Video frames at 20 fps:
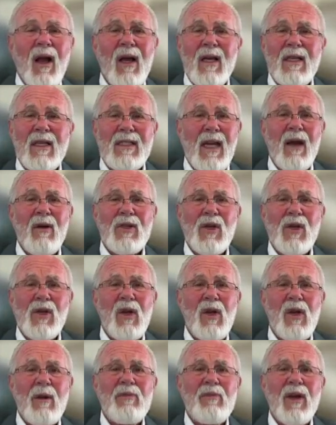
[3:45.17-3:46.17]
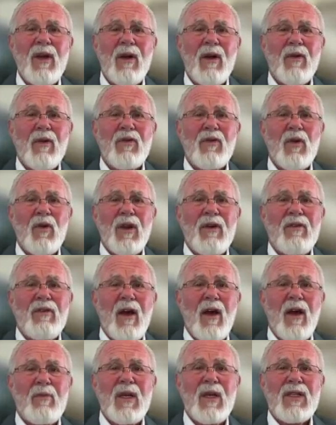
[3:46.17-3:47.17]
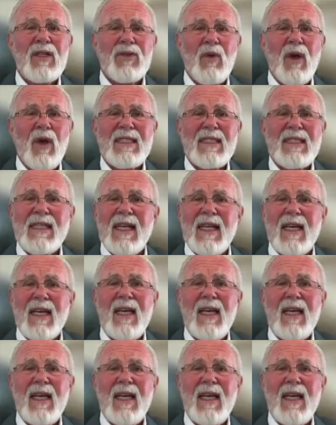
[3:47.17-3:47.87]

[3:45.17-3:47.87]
because I was only up there for 45 minutes resting.